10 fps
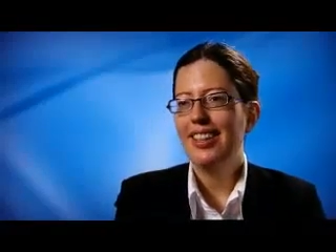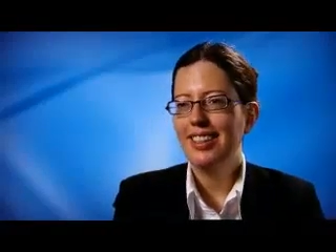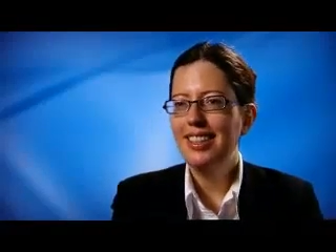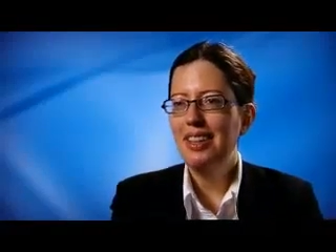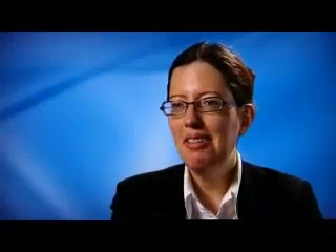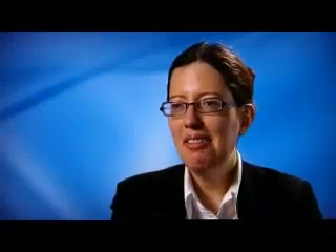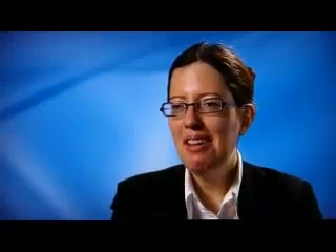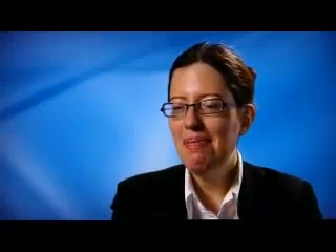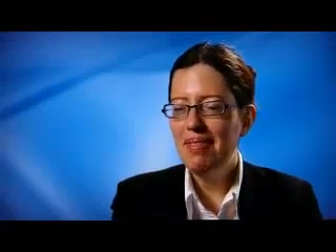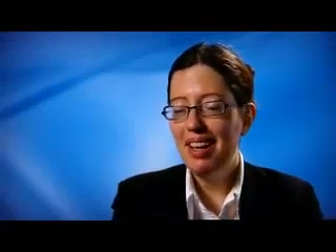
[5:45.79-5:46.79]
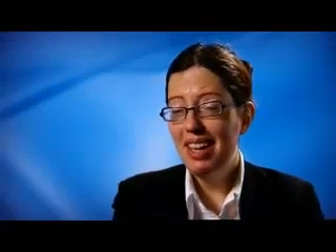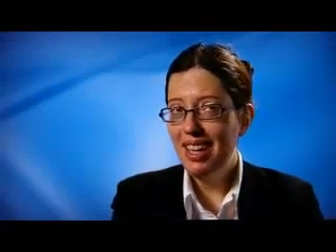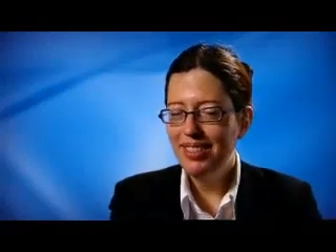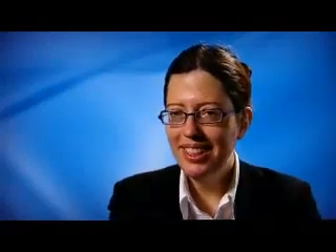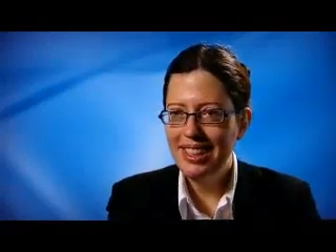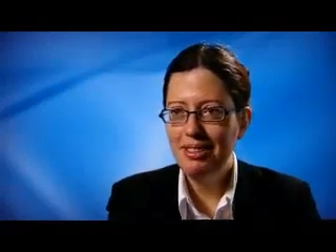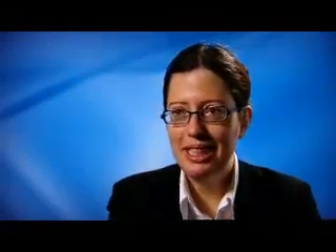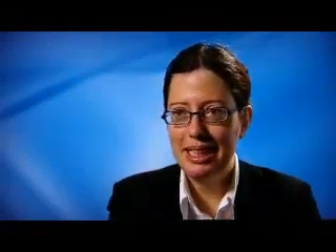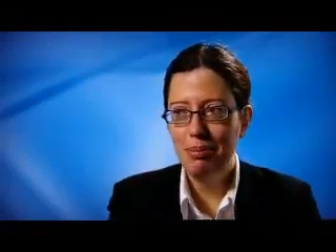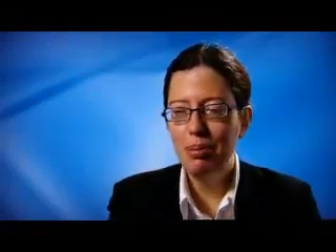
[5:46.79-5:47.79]
So I have to
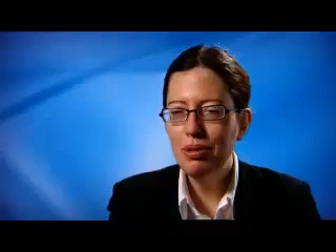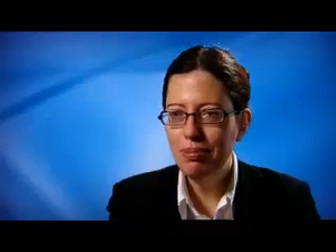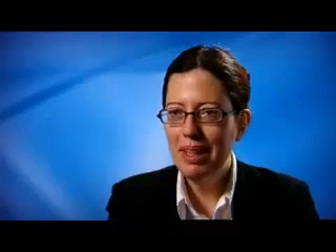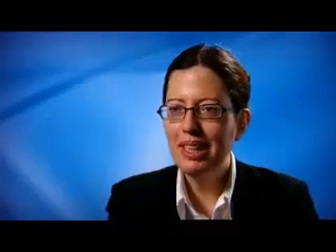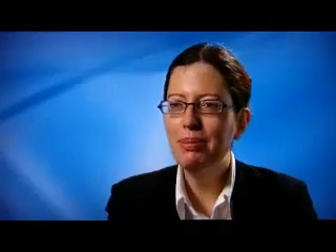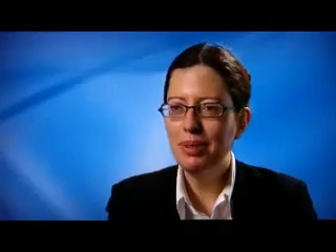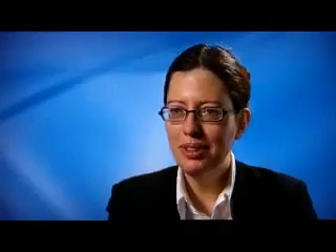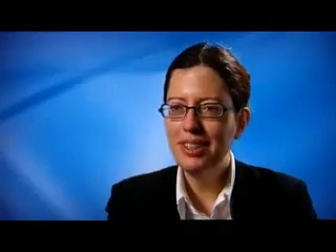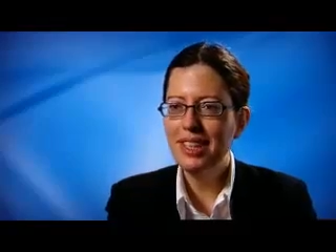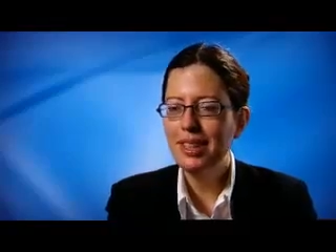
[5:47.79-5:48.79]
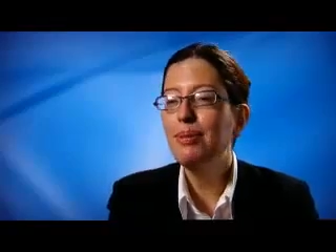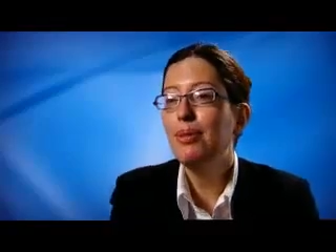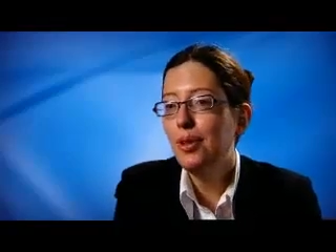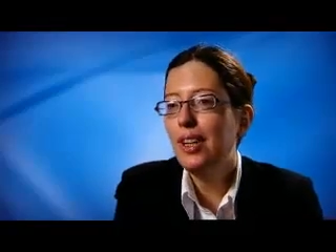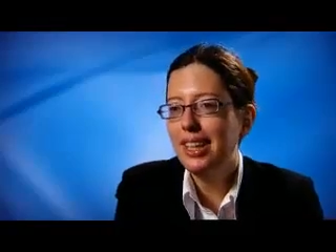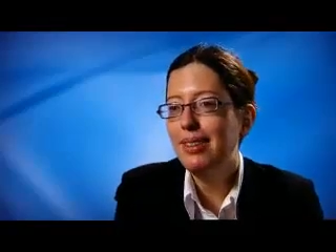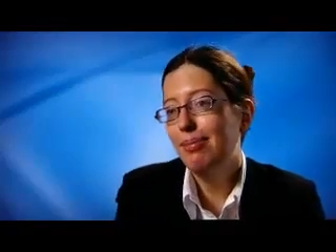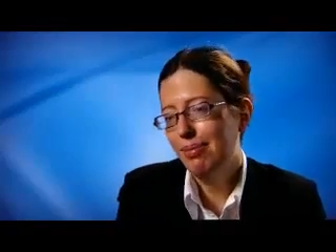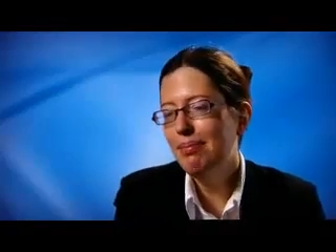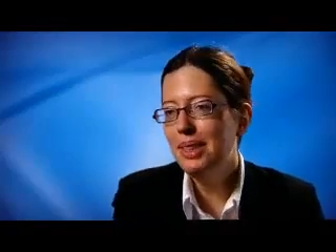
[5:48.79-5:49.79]
seriously improve my computer skills before I can
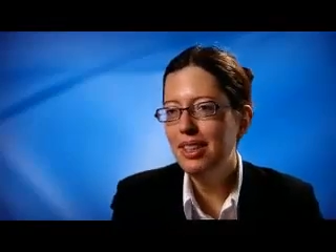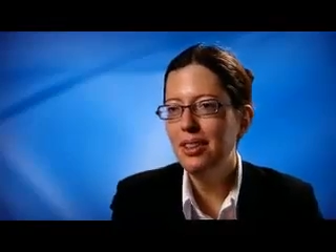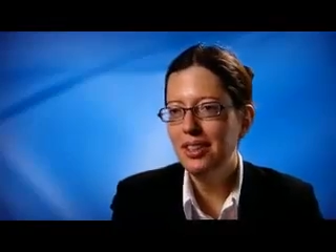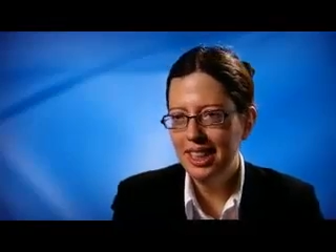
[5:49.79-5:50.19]
meet her